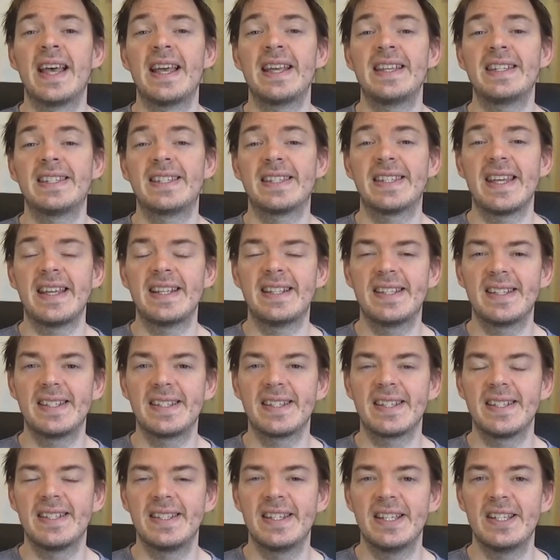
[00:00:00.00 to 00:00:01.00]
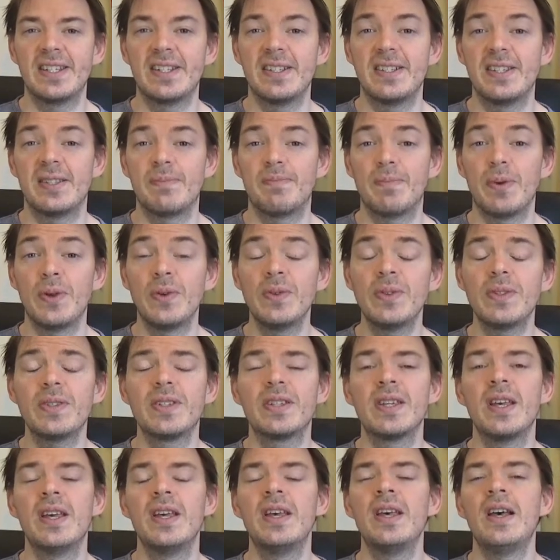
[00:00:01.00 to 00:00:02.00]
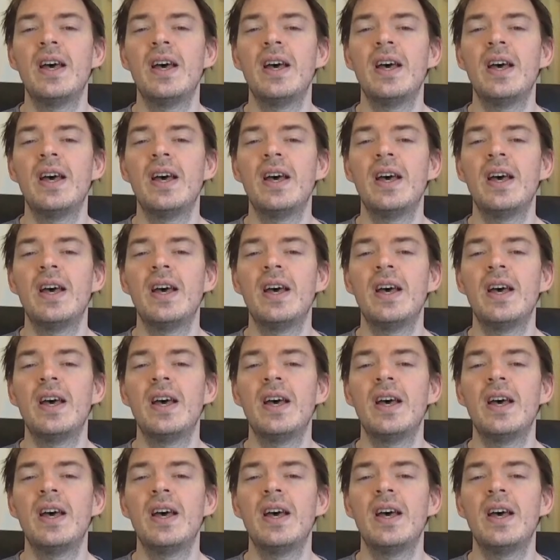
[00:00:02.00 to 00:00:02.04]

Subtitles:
a status conditions boost.